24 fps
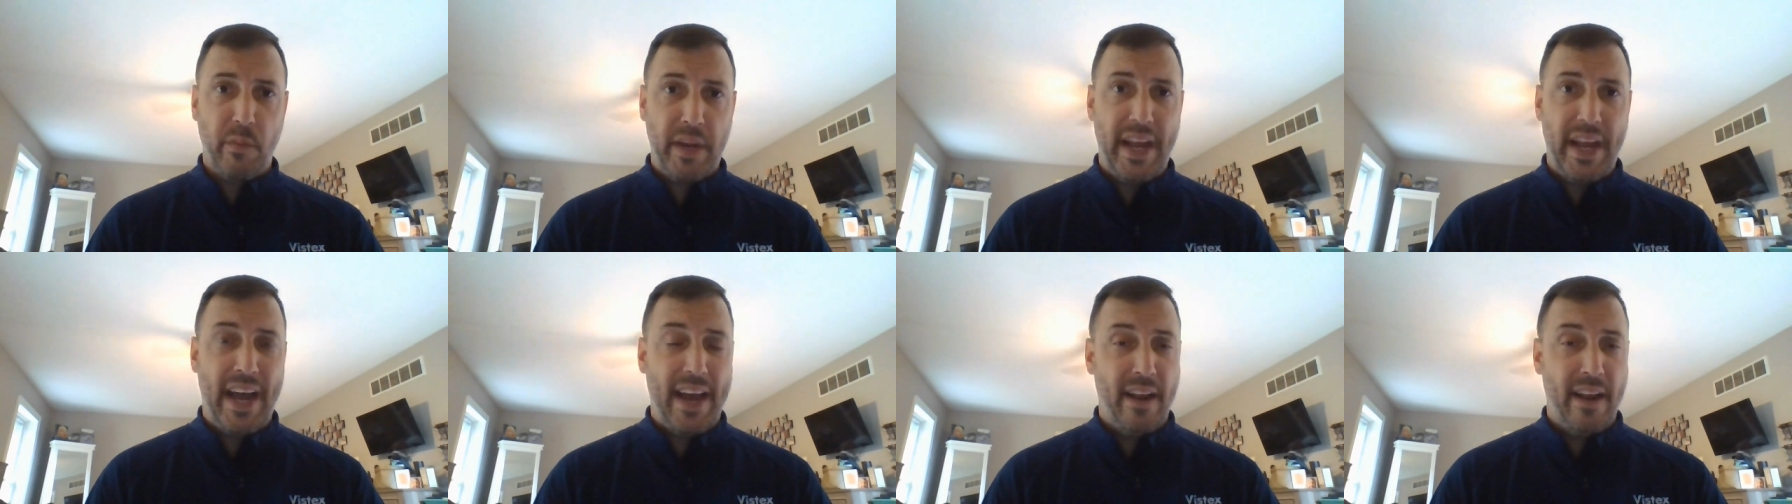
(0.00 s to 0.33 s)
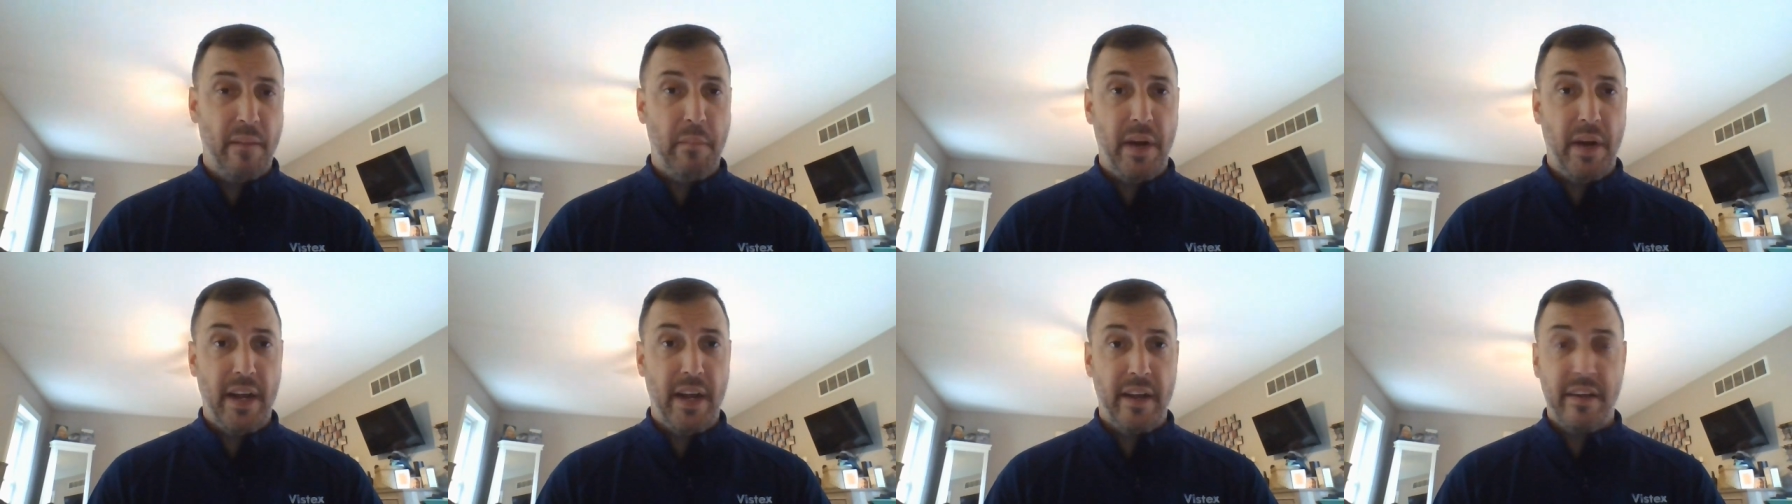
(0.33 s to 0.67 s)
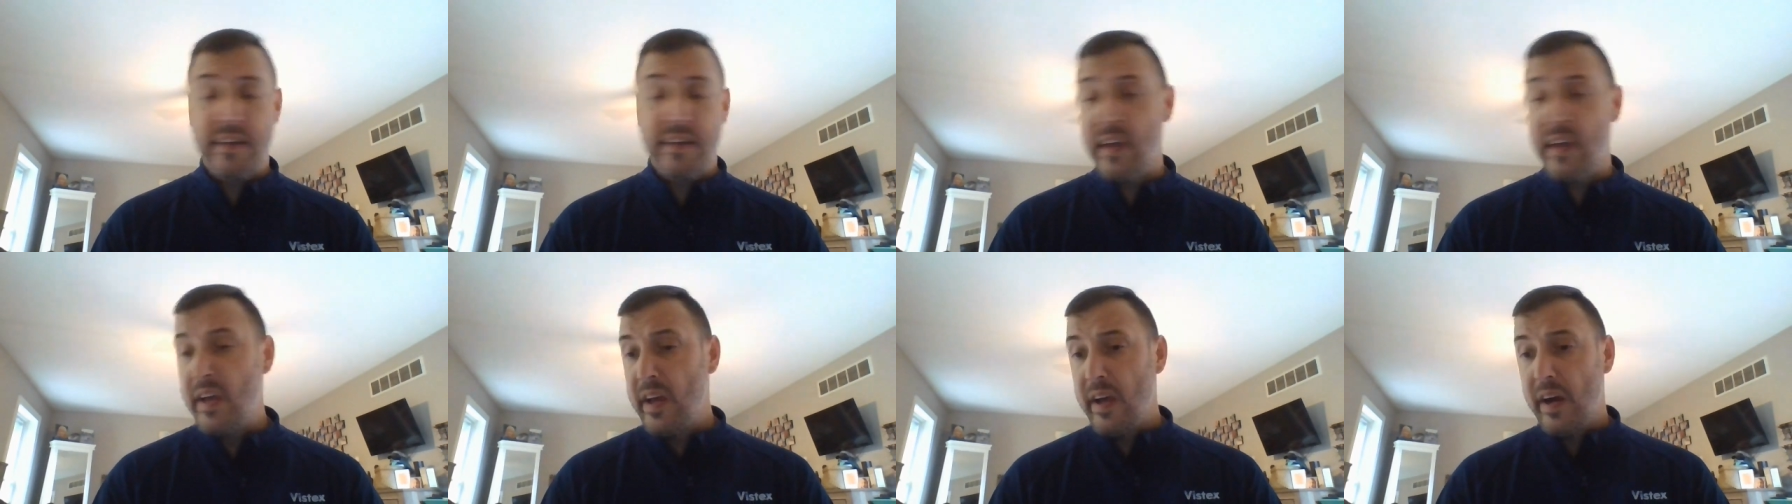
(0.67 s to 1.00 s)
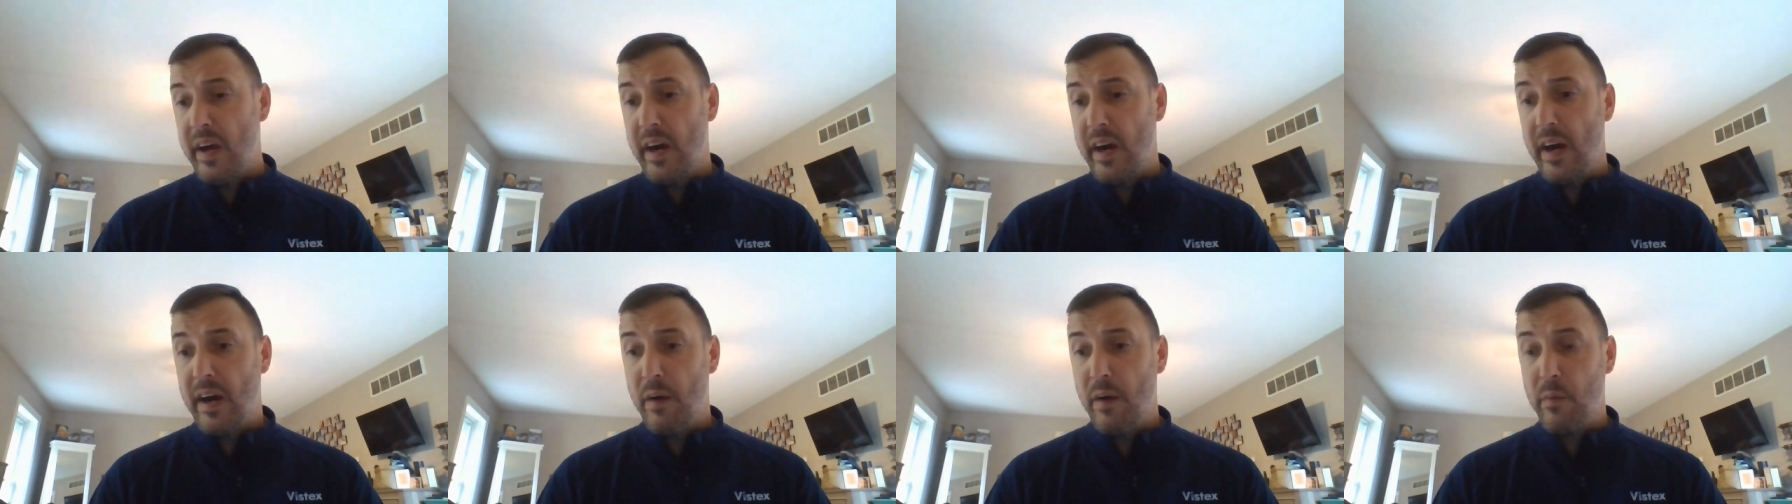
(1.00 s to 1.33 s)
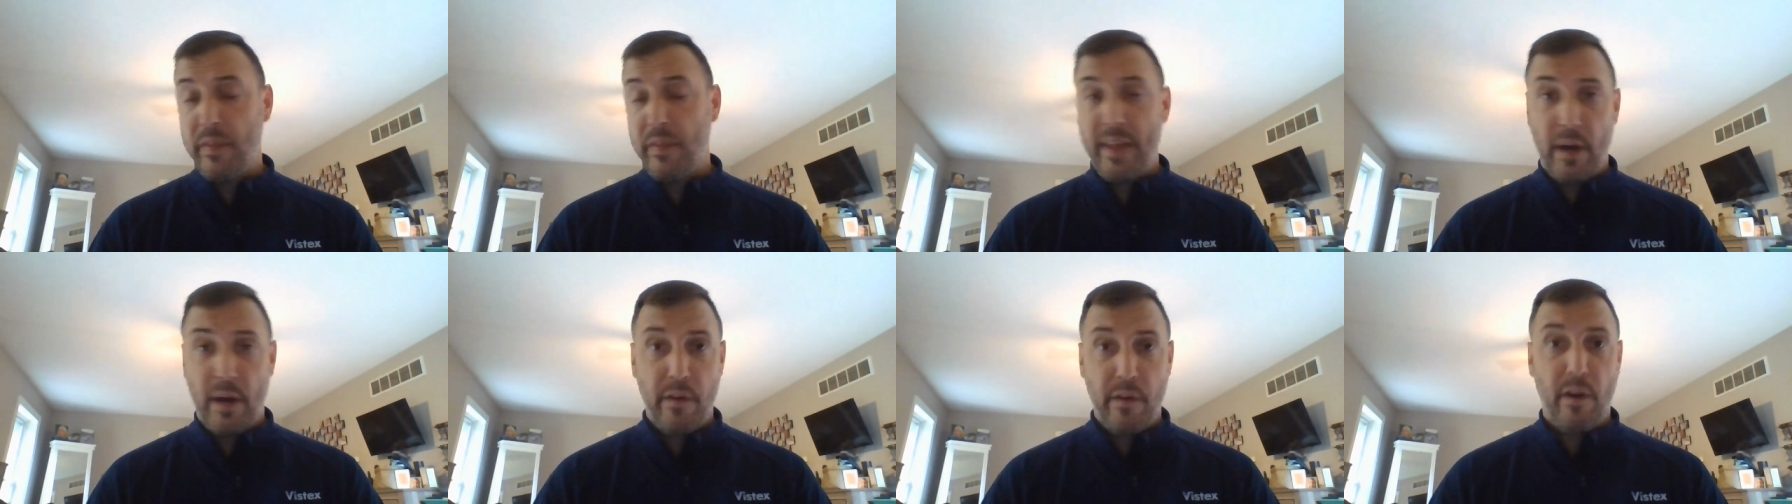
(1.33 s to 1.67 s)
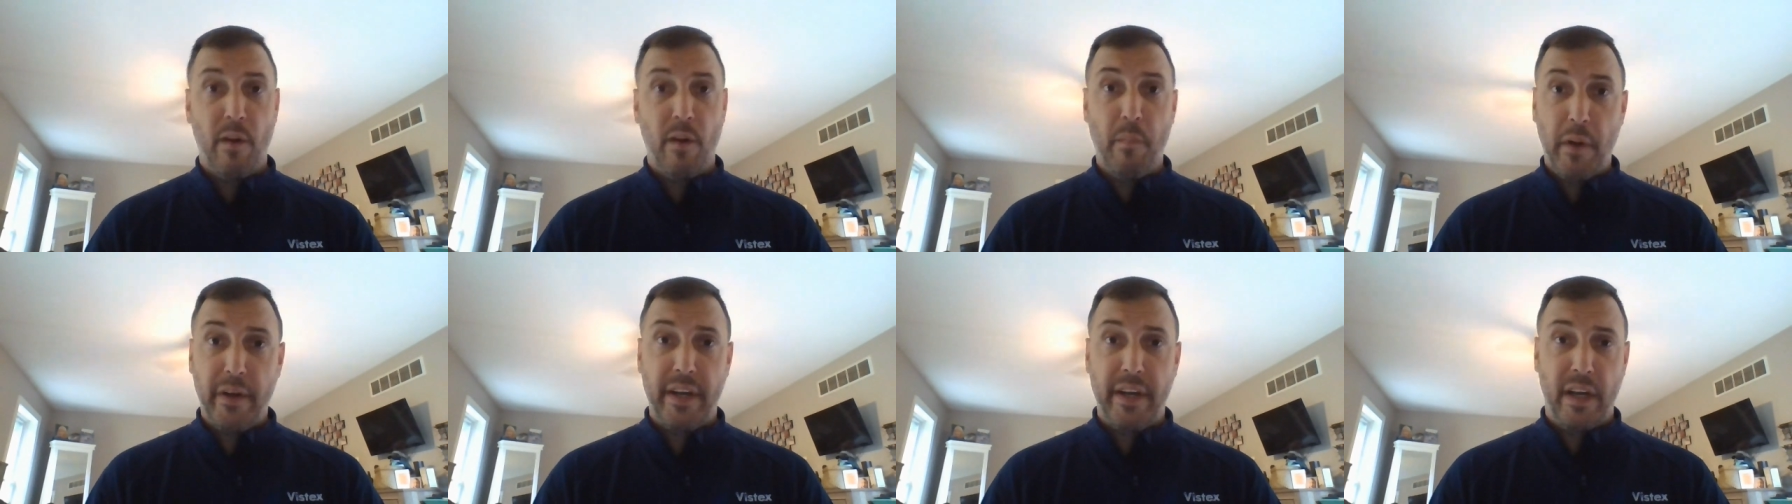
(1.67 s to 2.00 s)
we had in mind uh, without
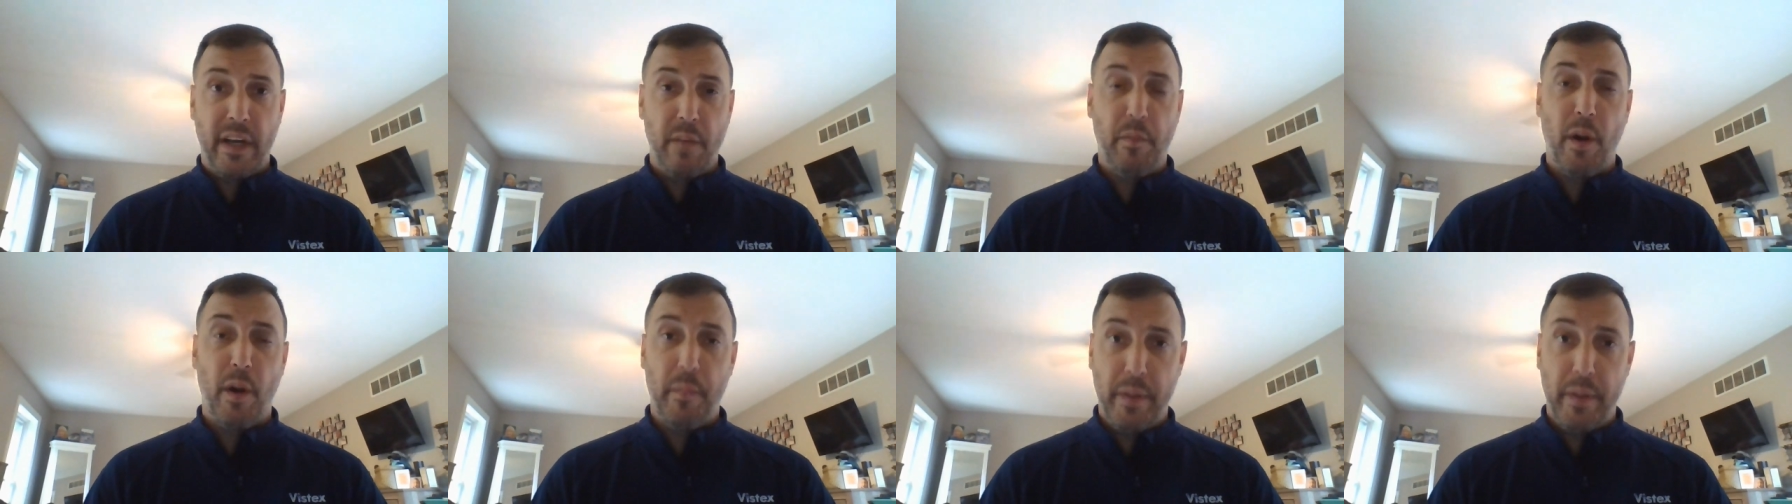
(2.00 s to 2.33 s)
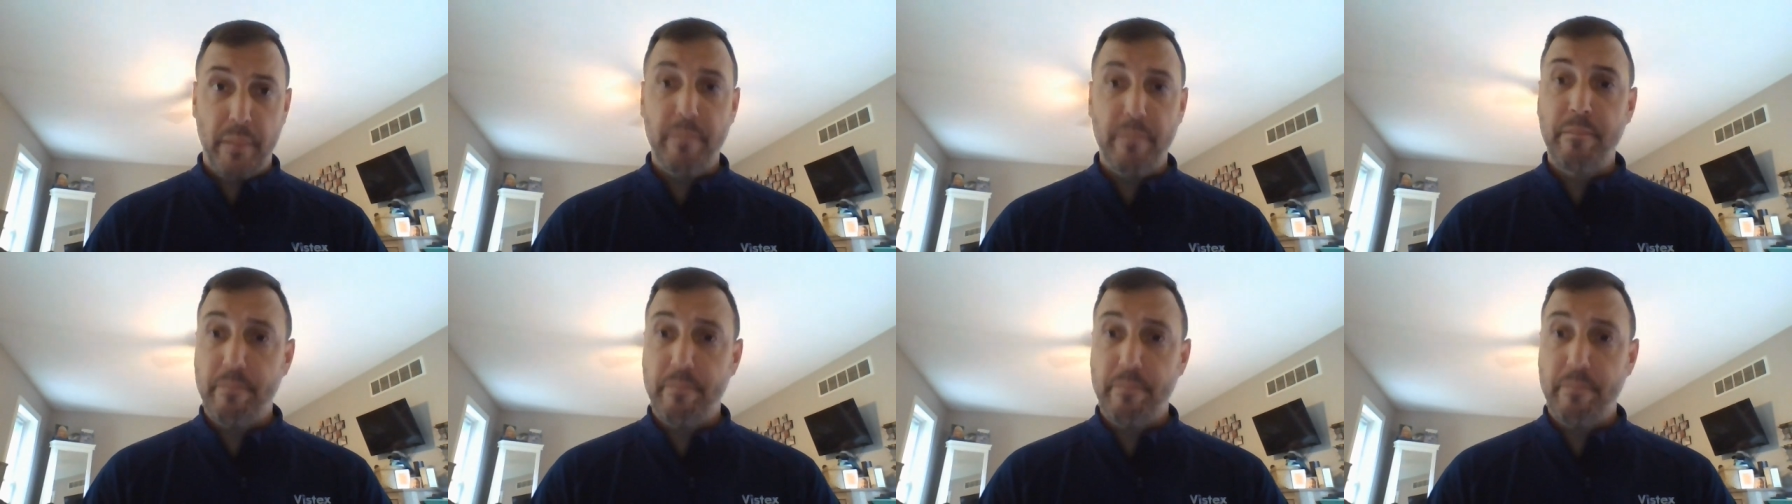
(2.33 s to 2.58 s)
our marketing department.